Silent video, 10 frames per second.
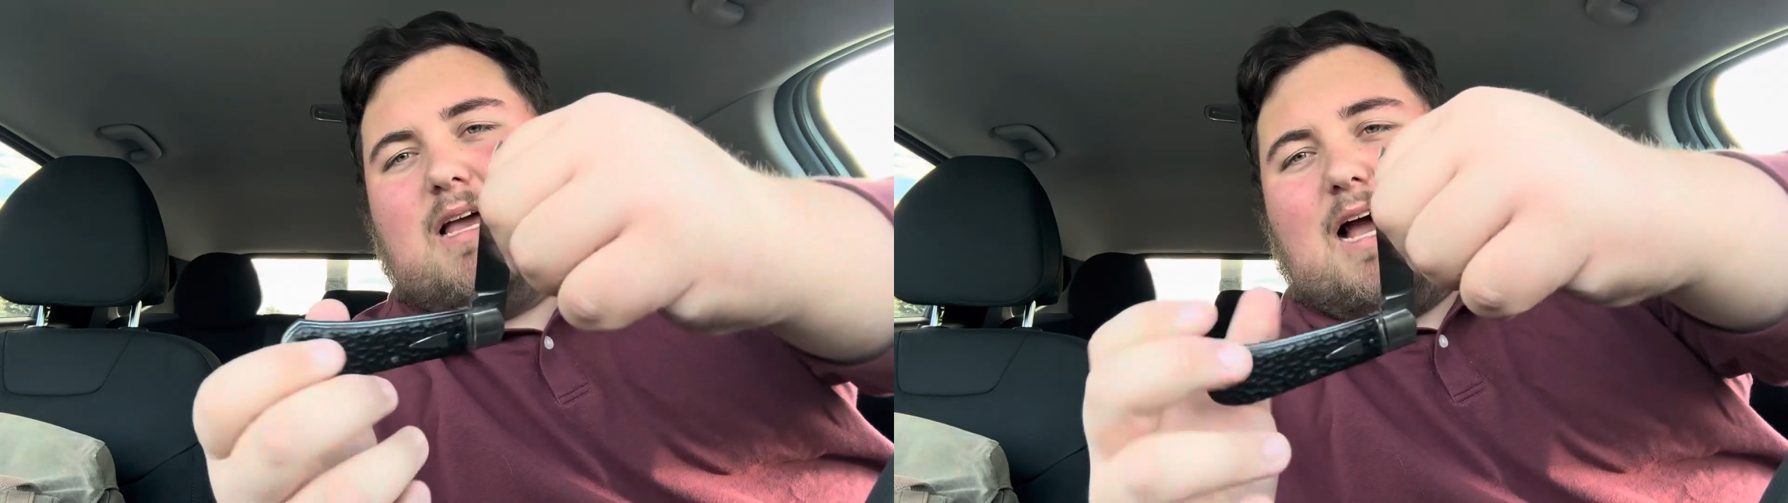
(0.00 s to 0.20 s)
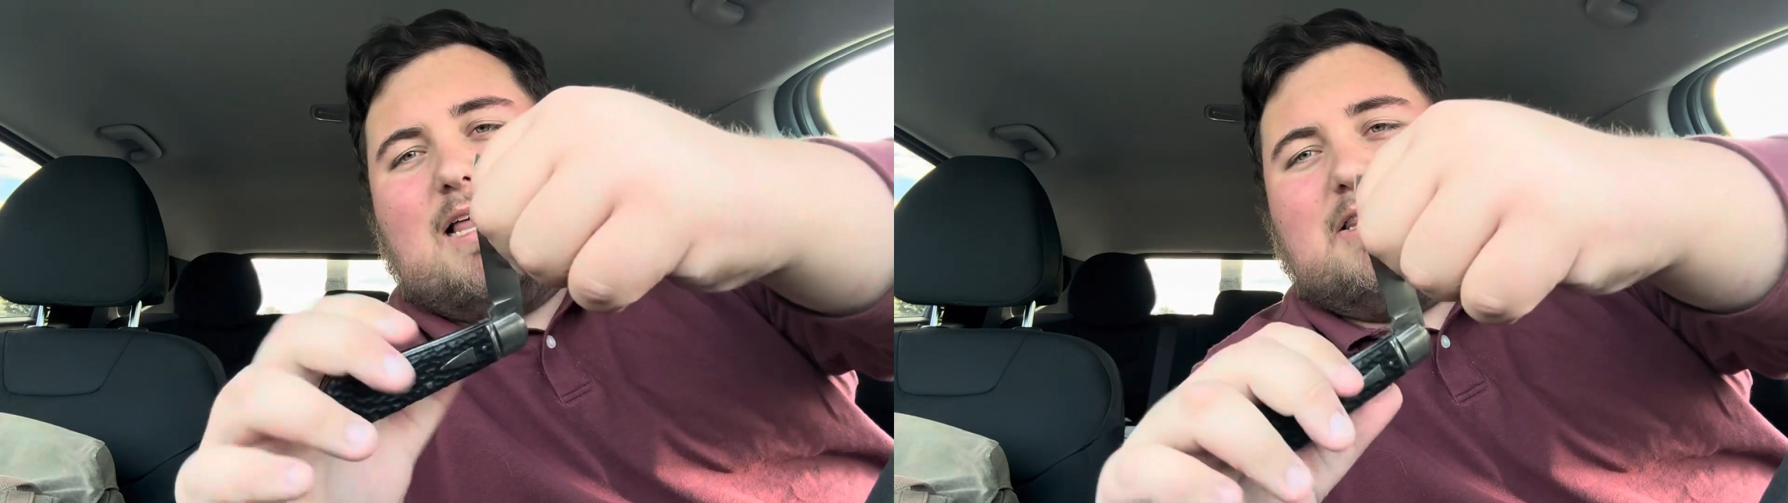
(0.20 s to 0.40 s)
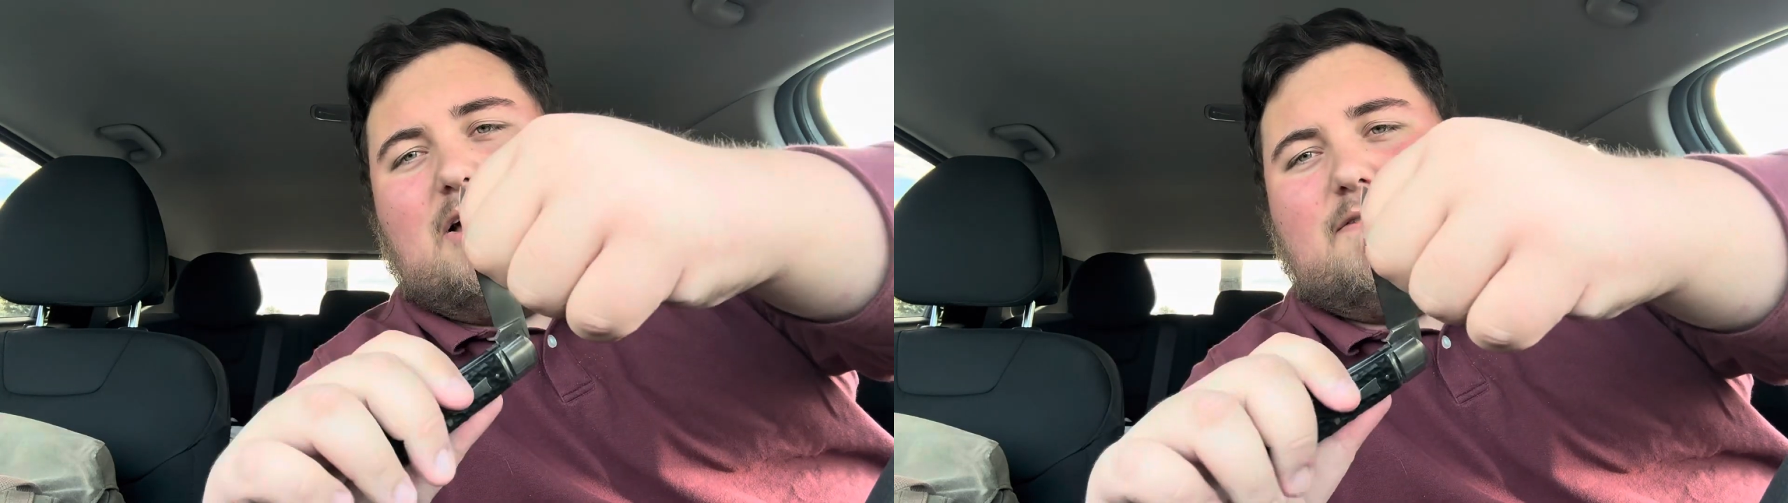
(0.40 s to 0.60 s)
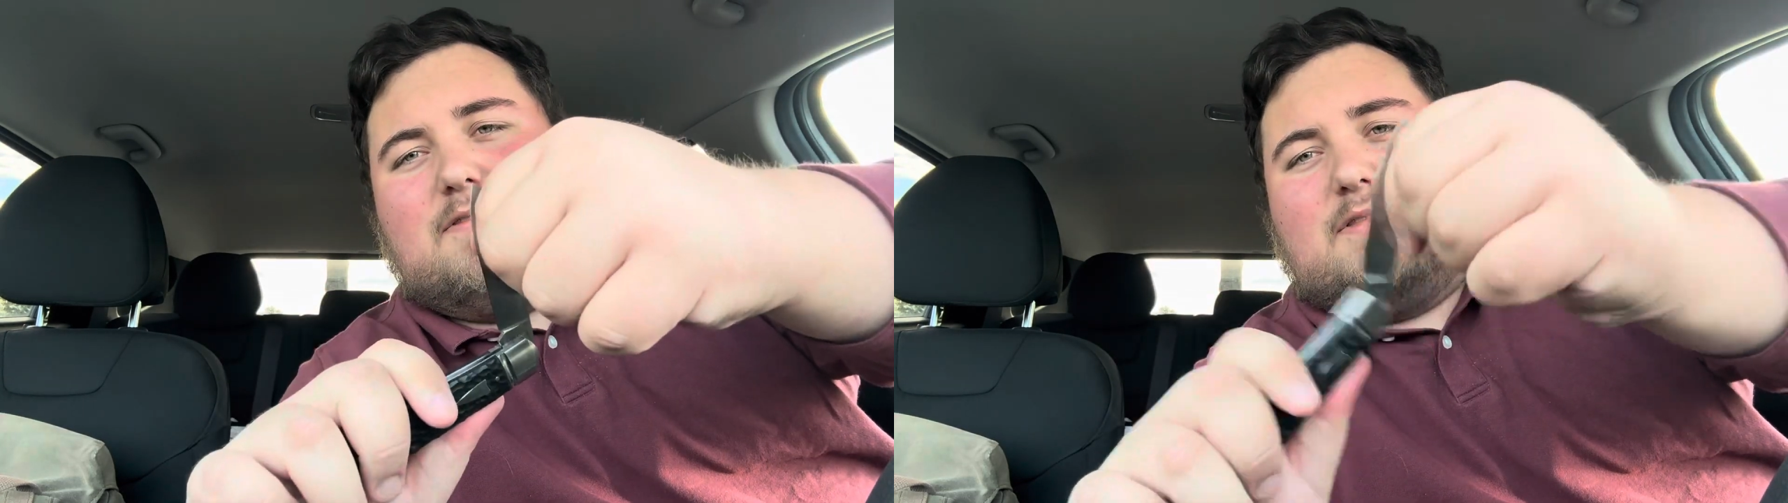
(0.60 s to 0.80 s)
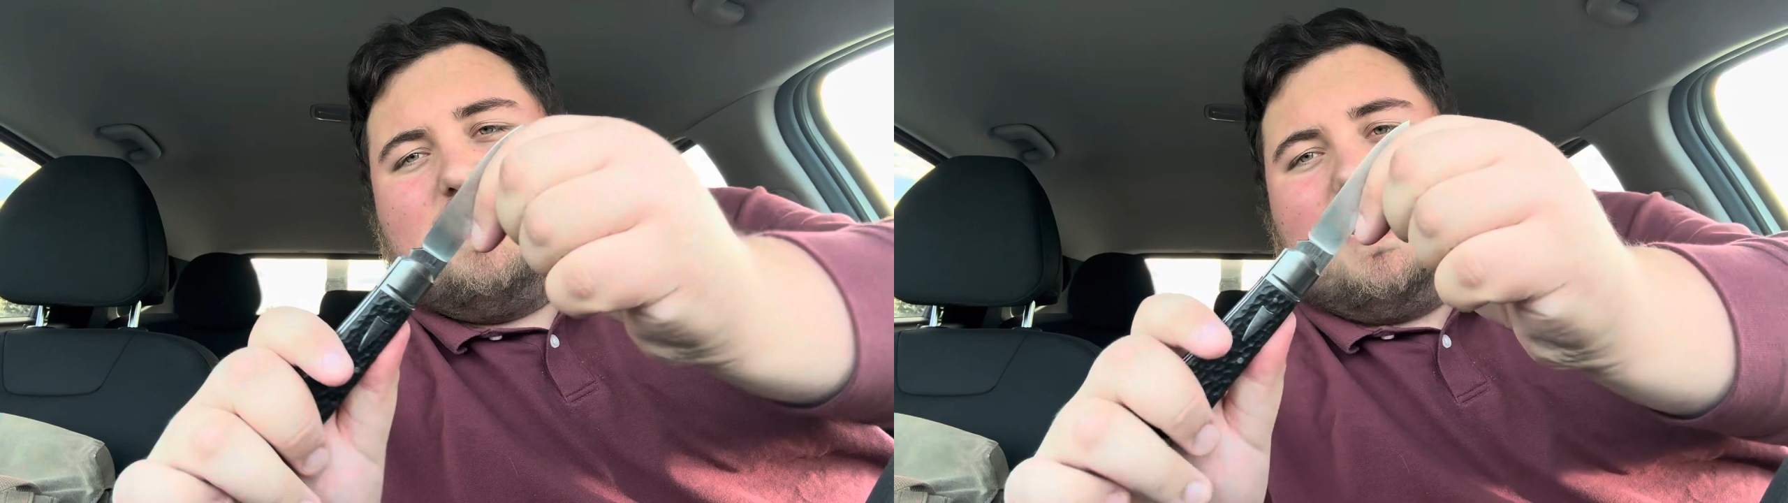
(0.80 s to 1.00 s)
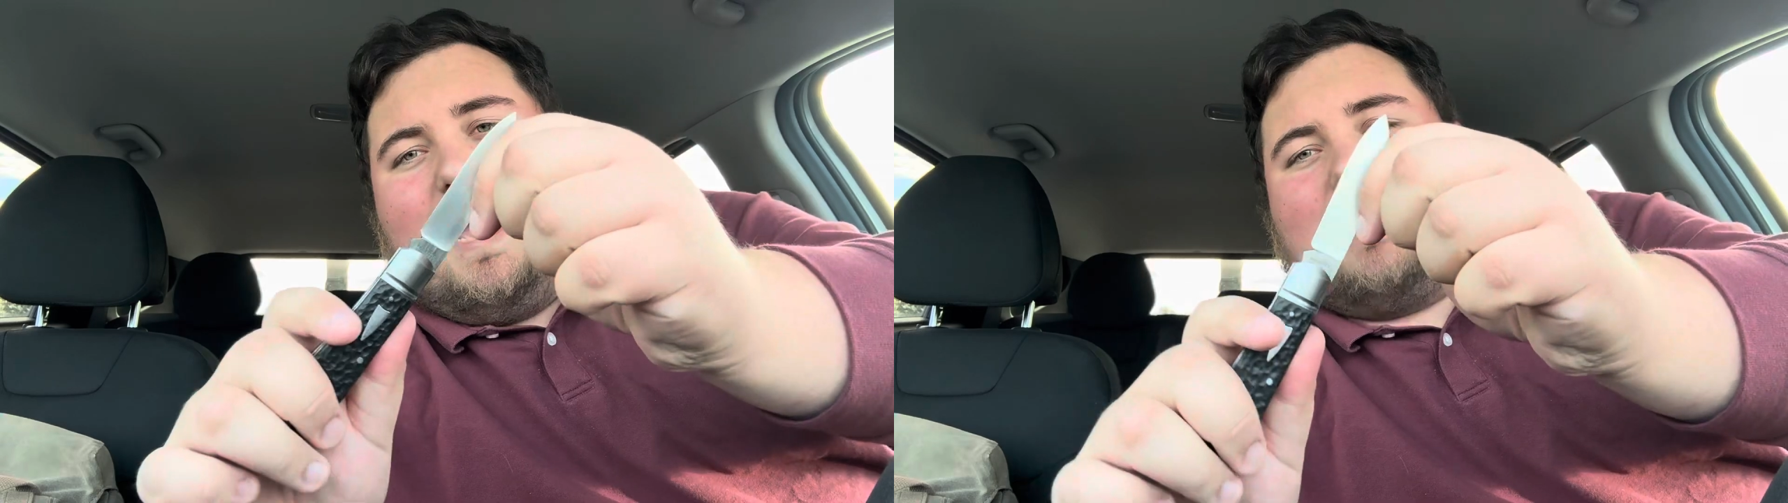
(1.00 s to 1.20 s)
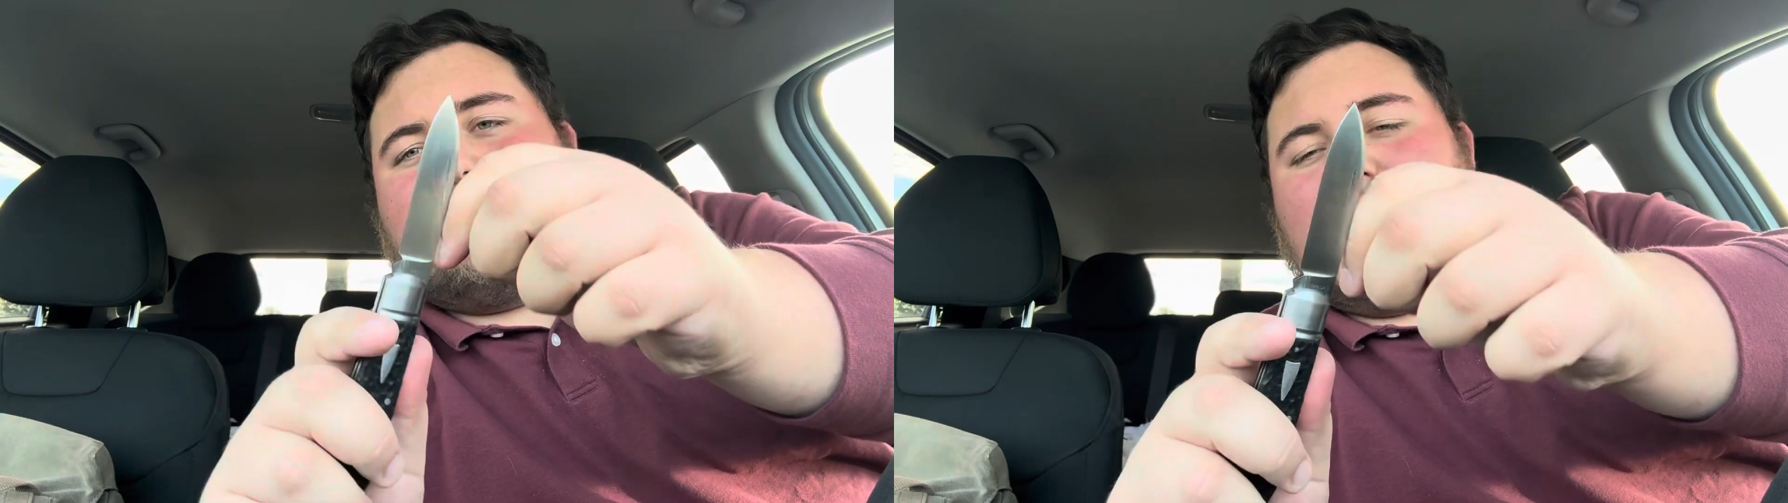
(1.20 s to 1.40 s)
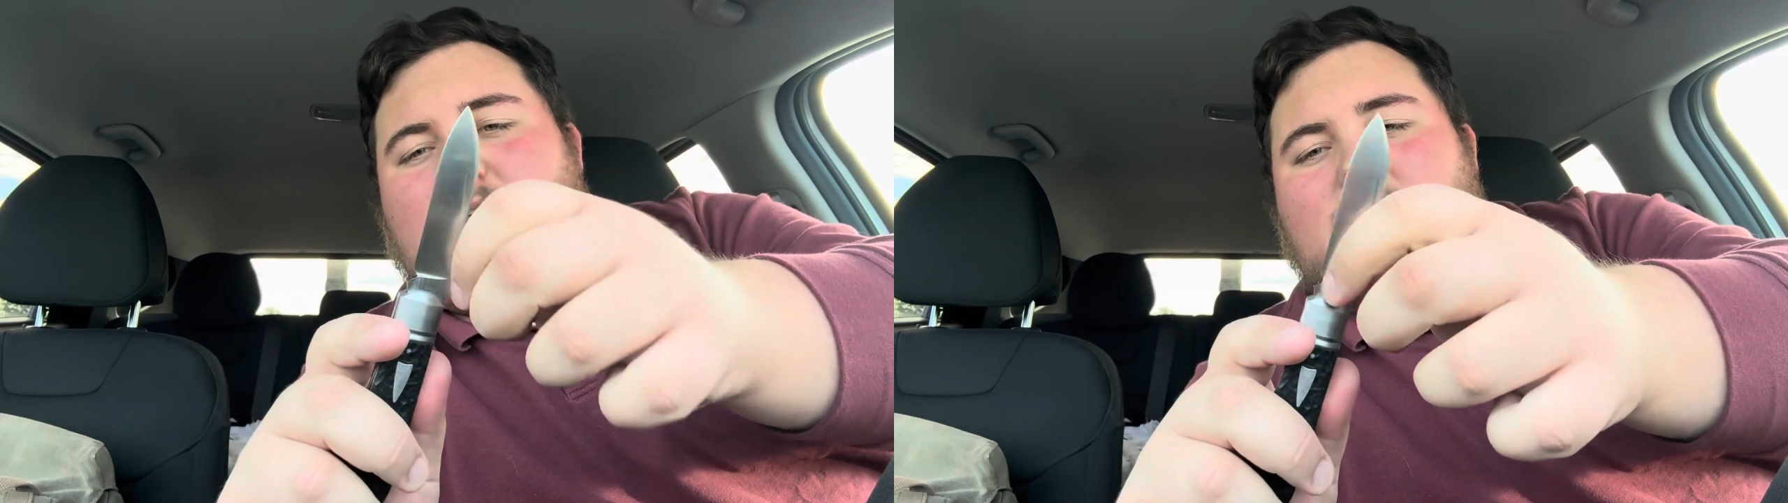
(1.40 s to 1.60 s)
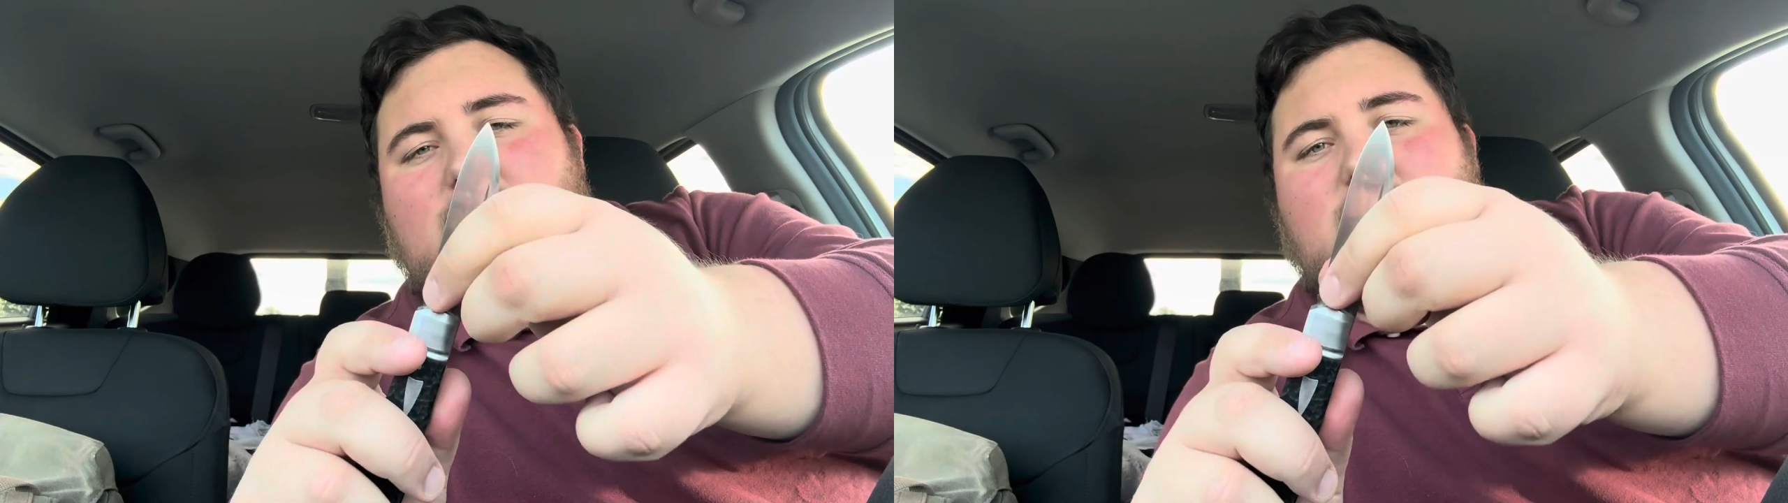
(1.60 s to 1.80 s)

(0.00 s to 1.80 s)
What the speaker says: I love the action on this.